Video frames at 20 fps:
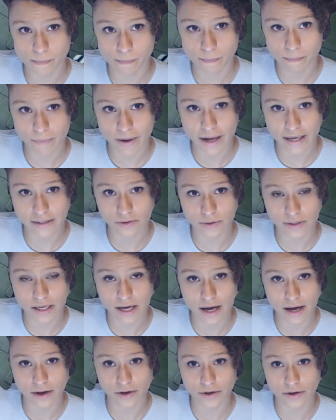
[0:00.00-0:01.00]
Pass for
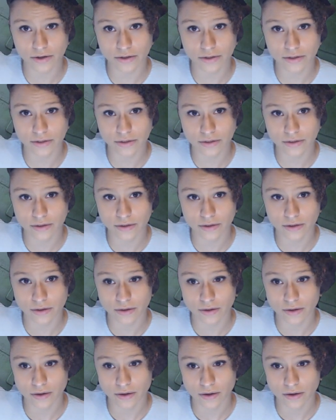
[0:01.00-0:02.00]
attackers.
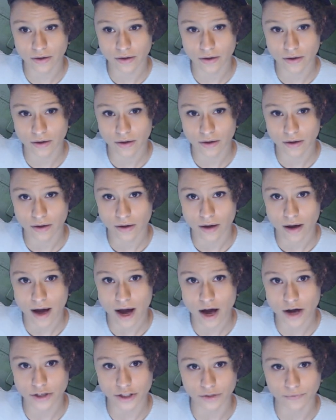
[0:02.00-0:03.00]

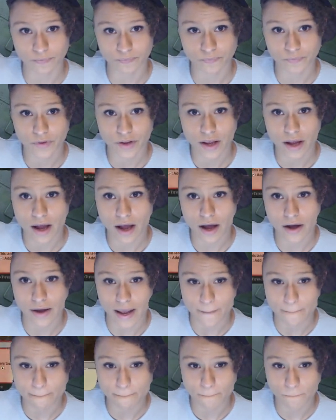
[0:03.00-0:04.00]
Our turn.
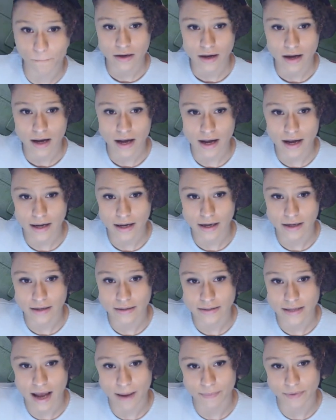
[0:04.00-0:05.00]
Okay.
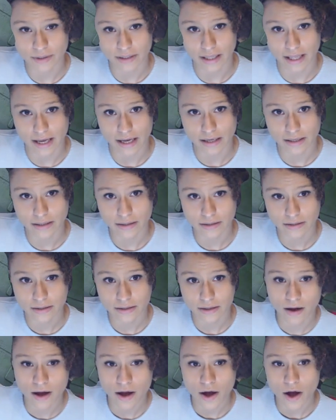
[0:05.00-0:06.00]
Tapped land.
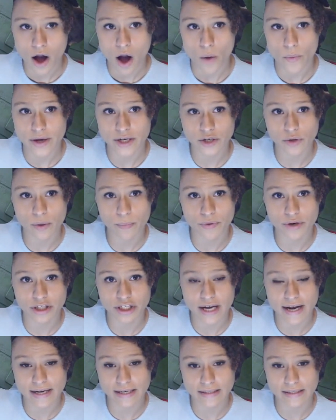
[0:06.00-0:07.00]
We do
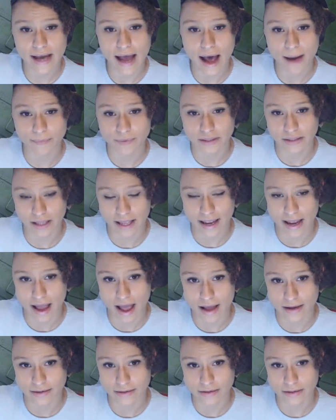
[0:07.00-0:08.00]
appreciate a tapped
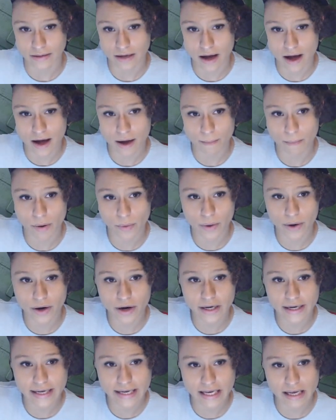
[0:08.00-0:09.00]
land, but we're
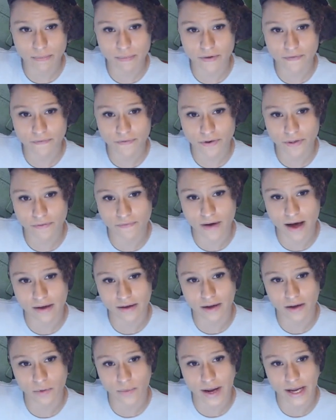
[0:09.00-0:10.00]
going to keep it for the
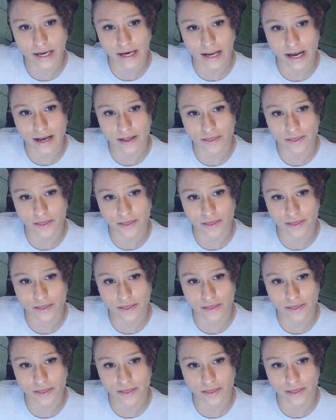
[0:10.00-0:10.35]
Valakut Awakening, I